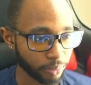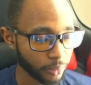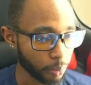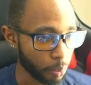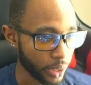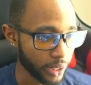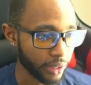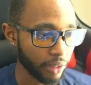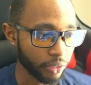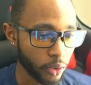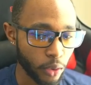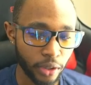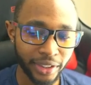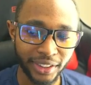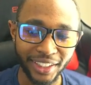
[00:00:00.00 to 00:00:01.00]
But of
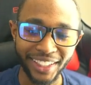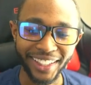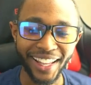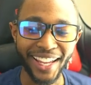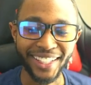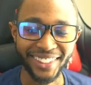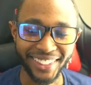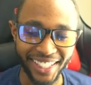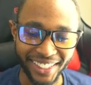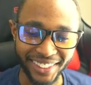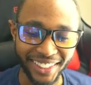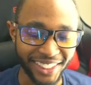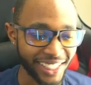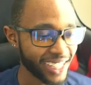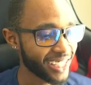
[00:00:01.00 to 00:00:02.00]
course, Light takes the
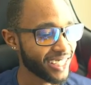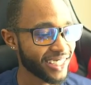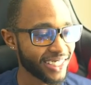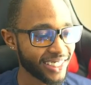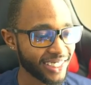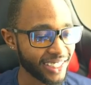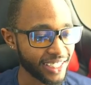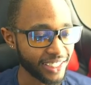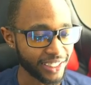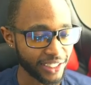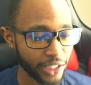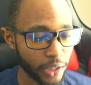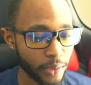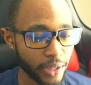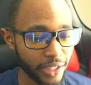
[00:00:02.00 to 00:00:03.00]
challenge and says, you
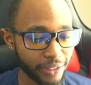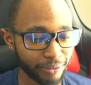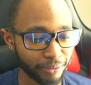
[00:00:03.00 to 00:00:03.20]
know what,